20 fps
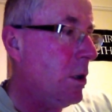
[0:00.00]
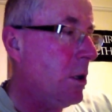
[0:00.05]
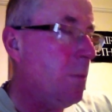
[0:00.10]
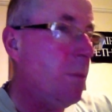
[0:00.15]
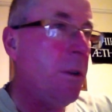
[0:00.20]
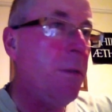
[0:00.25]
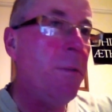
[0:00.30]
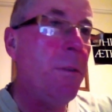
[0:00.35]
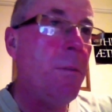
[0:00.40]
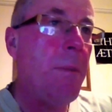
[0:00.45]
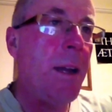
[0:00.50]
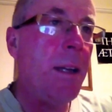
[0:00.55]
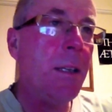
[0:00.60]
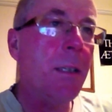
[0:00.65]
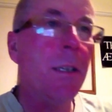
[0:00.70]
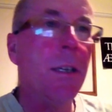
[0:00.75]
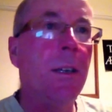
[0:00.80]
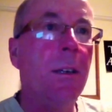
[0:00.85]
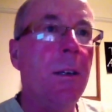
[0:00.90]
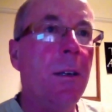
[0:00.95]
been
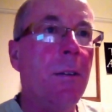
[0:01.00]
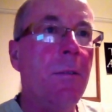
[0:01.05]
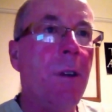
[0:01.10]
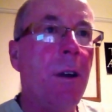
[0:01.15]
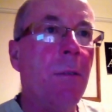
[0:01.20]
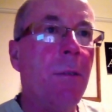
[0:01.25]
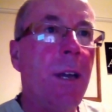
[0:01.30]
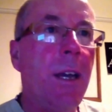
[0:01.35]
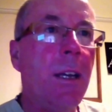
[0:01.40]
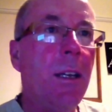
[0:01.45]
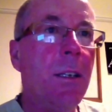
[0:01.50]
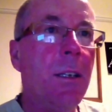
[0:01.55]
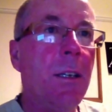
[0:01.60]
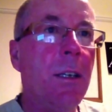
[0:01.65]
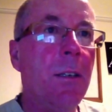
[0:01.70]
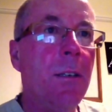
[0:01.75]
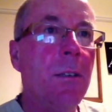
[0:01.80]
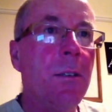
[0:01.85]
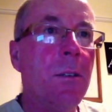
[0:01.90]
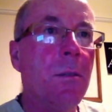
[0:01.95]
fermenting at around
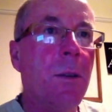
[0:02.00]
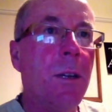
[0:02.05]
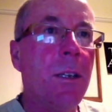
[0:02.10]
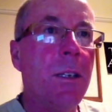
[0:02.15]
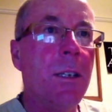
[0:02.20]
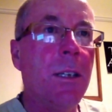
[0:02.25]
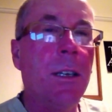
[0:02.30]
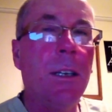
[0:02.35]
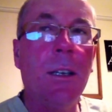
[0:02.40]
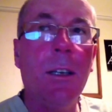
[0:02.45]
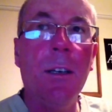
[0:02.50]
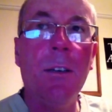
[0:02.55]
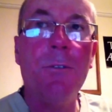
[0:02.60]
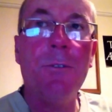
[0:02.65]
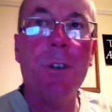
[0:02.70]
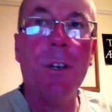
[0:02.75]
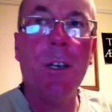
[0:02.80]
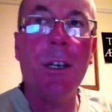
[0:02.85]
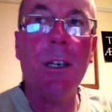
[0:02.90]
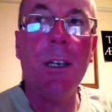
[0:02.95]
18 to 20
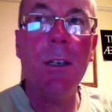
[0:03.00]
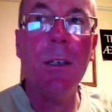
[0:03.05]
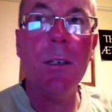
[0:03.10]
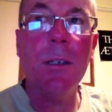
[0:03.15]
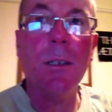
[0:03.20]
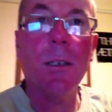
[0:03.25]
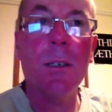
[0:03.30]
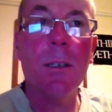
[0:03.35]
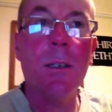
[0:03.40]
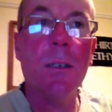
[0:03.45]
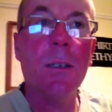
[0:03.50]
degrees